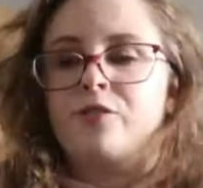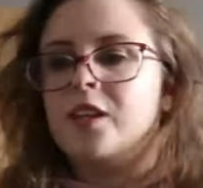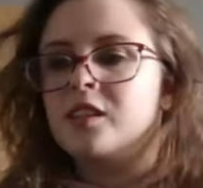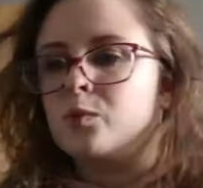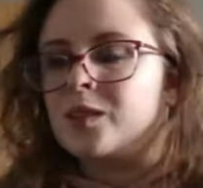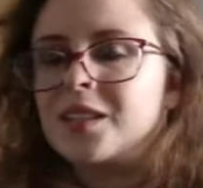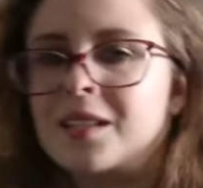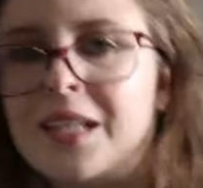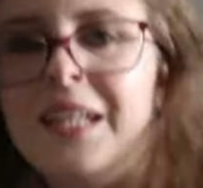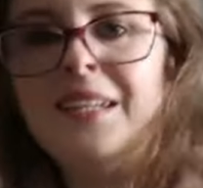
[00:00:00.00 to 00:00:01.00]
race
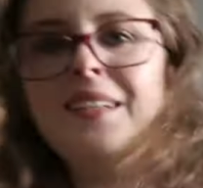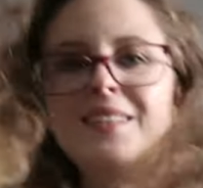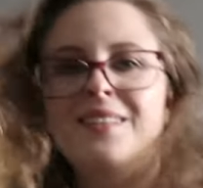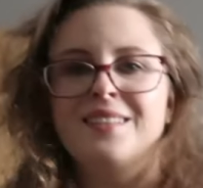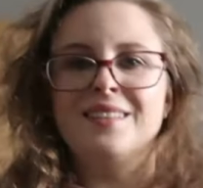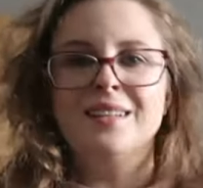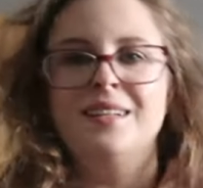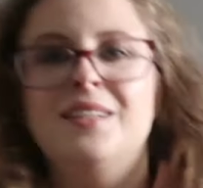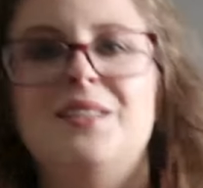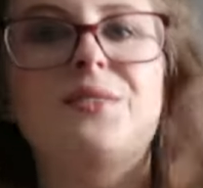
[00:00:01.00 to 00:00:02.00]
week,
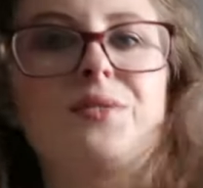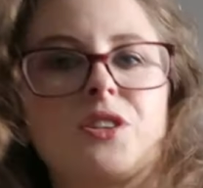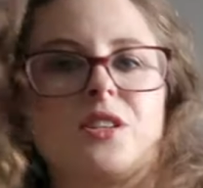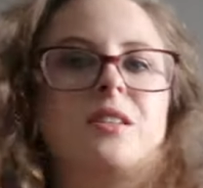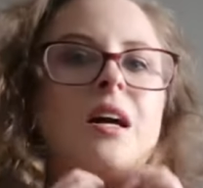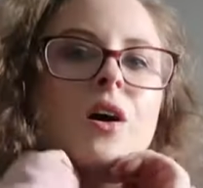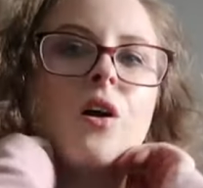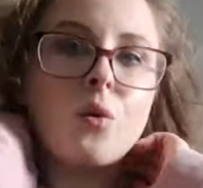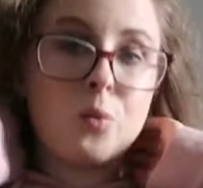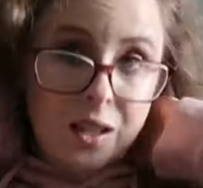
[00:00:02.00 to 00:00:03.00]
which is
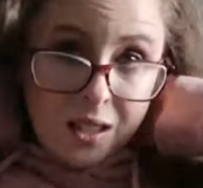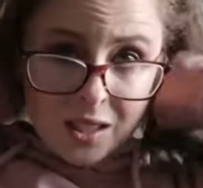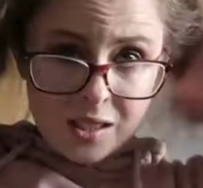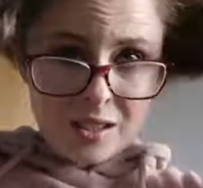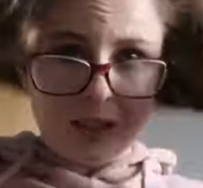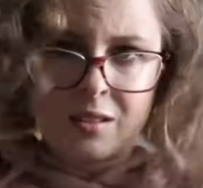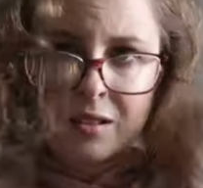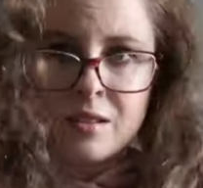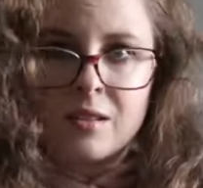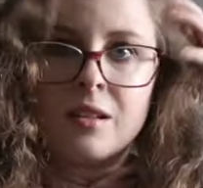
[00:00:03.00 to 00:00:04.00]
weird.
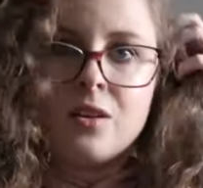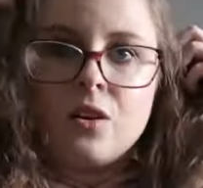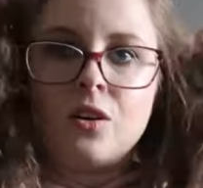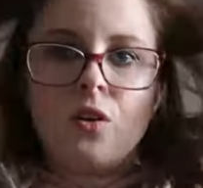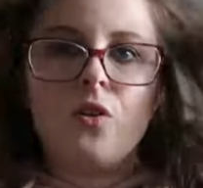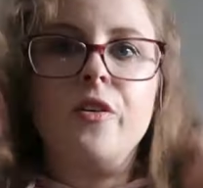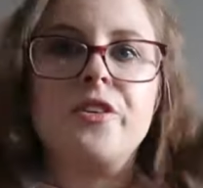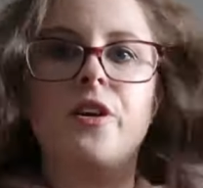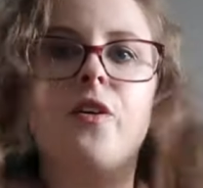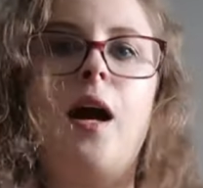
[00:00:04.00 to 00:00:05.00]

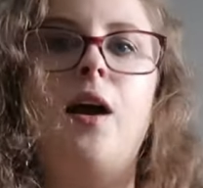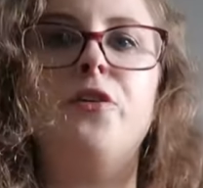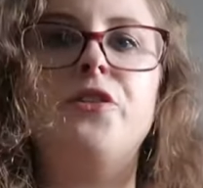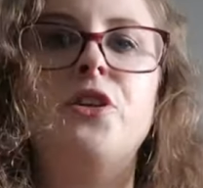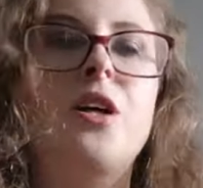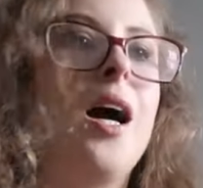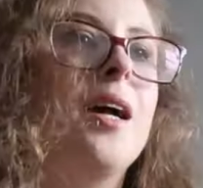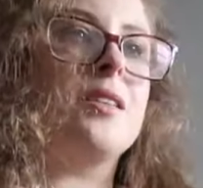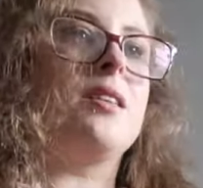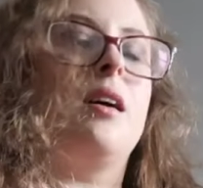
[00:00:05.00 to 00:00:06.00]
Also, how do you
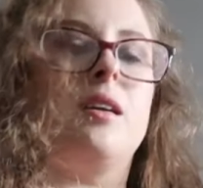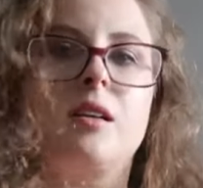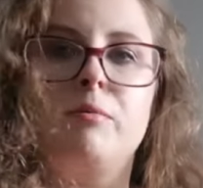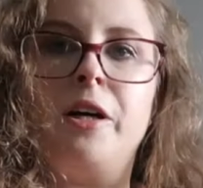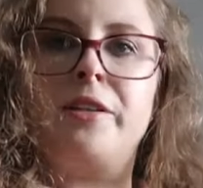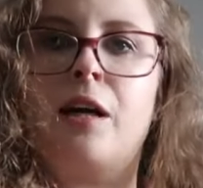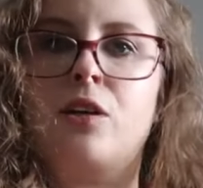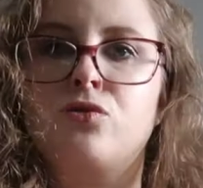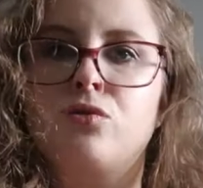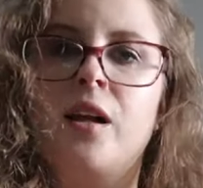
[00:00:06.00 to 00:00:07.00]
guys like my
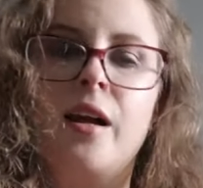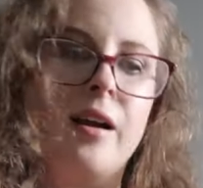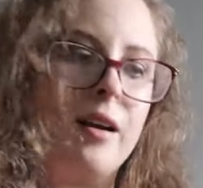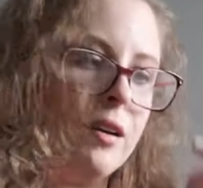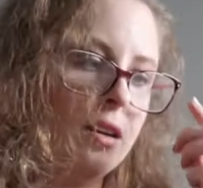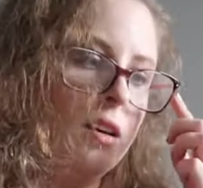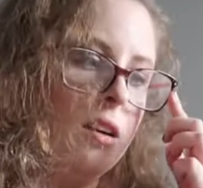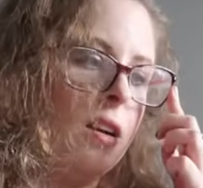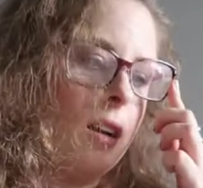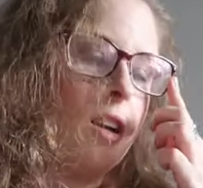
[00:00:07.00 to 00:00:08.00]
natural hair?
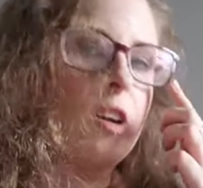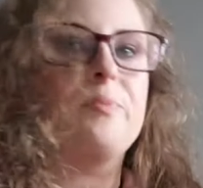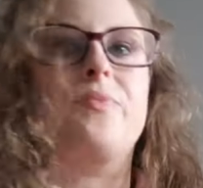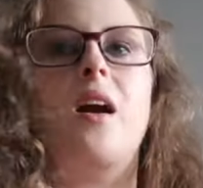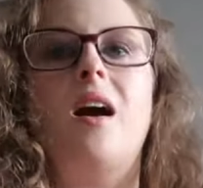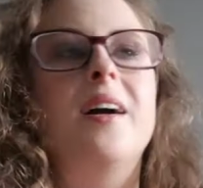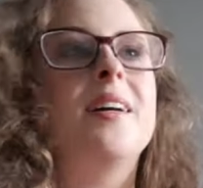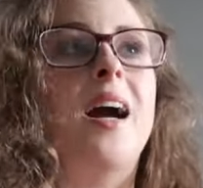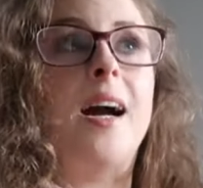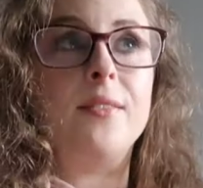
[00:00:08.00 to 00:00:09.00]

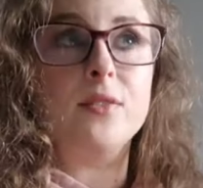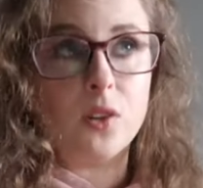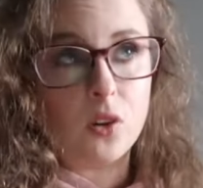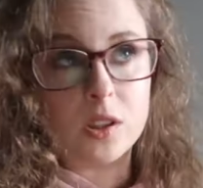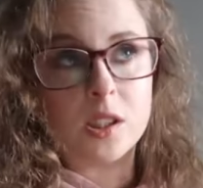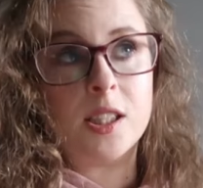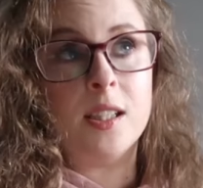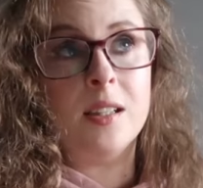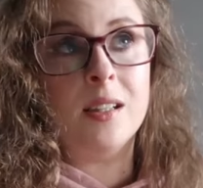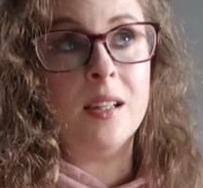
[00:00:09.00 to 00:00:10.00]
I have not
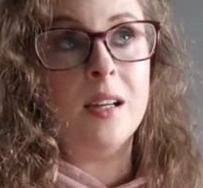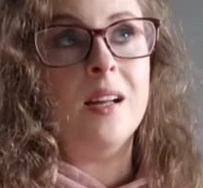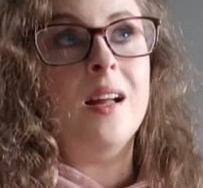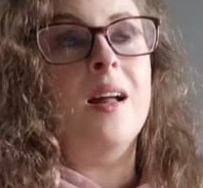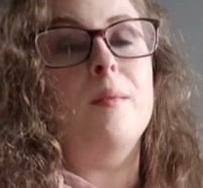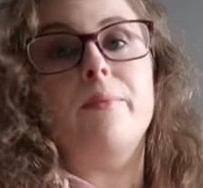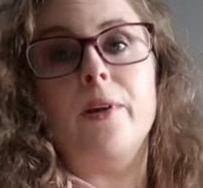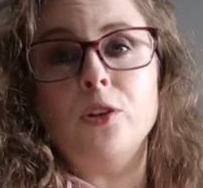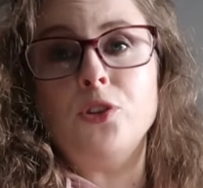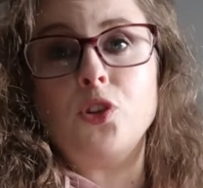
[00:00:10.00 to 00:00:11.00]

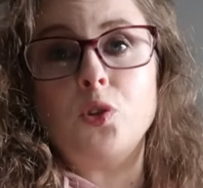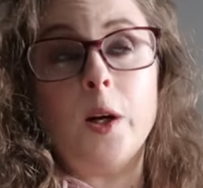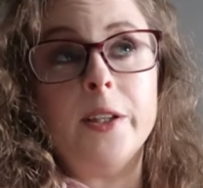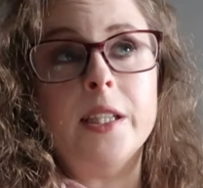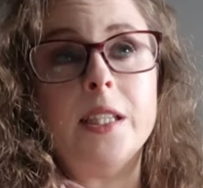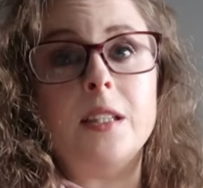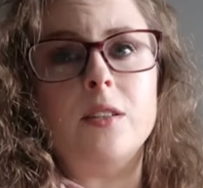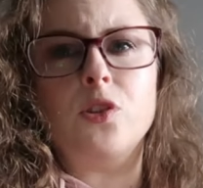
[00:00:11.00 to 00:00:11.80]
blow dried it,